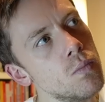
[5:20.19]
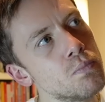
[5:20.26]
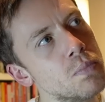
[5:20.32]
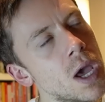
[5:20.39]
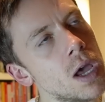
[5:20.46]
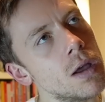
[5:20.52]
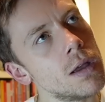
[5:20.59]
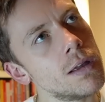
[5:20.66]

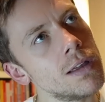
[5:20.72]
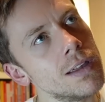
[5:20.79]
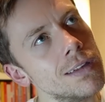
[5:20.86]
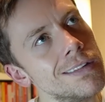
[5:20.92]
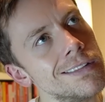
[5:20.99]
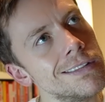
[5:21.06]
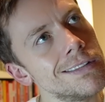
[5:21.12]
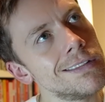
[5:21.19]
But
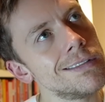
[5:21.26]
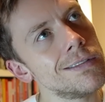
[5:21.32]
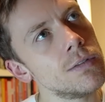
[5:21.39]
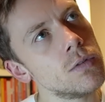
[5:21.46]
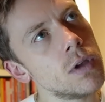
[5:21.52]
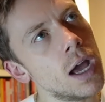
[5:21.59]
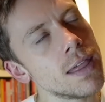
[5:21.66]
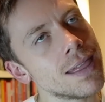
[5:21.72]

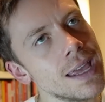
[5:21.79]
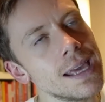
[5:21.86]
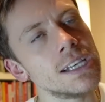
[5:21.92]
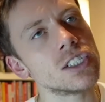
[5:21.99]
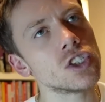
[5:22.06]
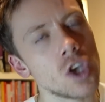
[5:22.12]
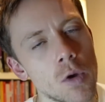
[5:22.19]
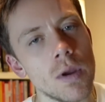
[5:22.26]
I think
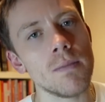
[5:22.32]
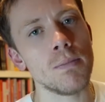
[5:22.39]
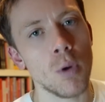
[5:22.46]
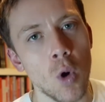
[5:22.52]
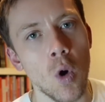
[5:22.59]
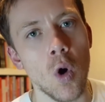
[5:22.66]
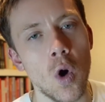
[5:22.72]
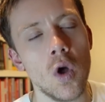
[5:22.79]
it's so
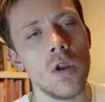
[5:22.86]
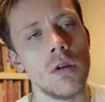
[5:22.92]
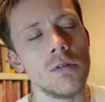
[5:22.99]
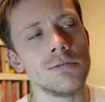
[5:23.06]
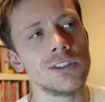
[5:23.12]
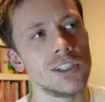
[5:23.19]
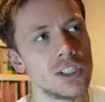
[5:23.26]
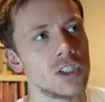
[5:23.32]

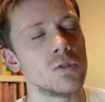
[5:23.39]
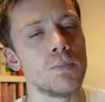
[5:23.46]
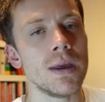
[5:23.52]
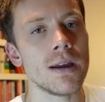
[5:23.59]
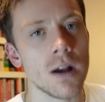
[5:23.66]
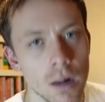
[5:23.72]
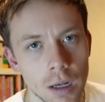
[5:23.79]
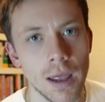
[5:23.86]
important to just be
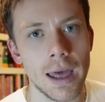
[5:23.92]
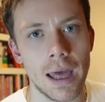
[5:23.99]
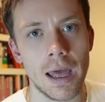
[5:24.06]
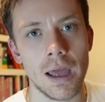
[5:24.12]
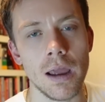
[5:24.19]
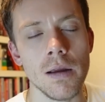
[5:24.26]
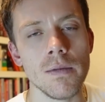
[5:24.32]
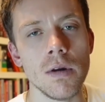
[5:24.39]

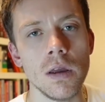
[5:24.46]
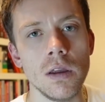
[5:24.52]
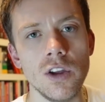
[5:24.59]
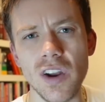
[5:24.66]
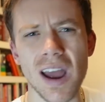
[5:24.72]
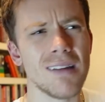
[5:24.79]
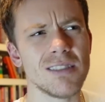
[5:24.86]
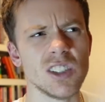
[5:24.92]
clear. You
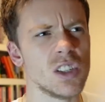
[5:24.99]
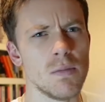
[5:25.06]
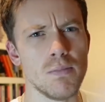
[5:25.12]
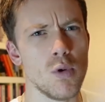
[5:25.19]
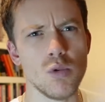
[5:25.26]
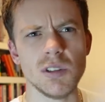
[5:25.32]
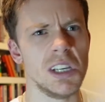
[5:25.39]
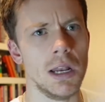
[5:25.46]
don't have to
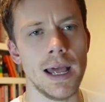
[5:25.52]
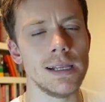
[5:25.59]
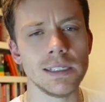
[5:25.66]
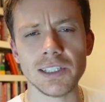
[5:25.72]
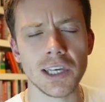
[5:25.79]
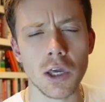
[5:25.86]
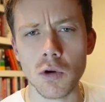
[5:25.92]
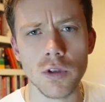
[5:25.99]
support
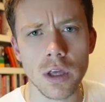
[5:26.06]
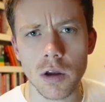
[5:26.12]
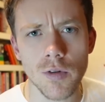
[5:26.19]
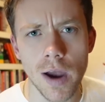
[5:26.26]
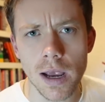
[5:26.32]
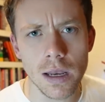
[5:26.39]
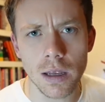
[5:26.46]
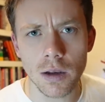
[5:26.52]
Zelensky or the
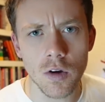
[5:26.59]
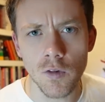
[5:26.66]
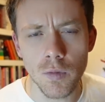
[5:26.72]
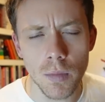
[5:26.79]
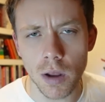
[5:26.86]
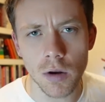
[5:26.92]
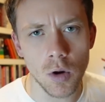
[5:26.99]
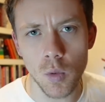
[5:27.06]
Ukrainian
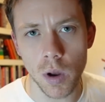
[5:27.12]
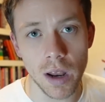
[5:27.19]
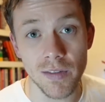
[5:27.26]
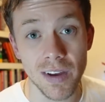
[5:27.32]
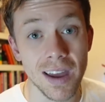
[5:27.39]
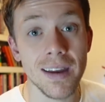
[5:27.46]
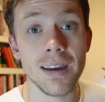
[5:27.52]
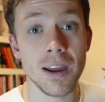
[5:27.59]
government or
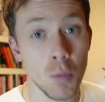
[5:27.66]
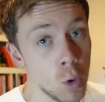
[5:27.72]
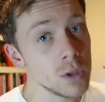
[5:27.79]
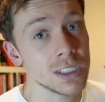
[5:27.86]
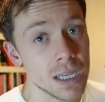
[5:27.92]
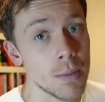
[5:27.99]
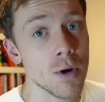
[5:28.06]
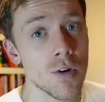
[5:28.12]
whatever. He
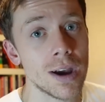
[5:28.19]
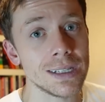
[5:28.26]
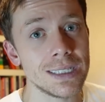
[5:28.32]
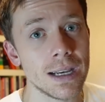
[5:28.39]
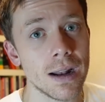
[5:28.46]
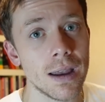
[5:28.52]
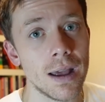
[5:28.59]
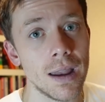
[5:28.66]
was
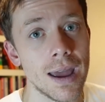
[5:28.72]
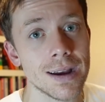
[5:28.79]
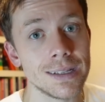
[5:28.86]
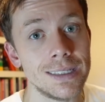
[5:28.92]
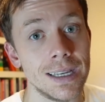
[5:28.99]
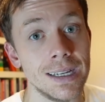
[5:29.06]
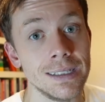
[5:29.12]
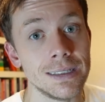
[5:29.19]
democratically
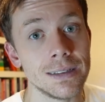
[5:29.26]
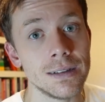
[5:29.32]
elected.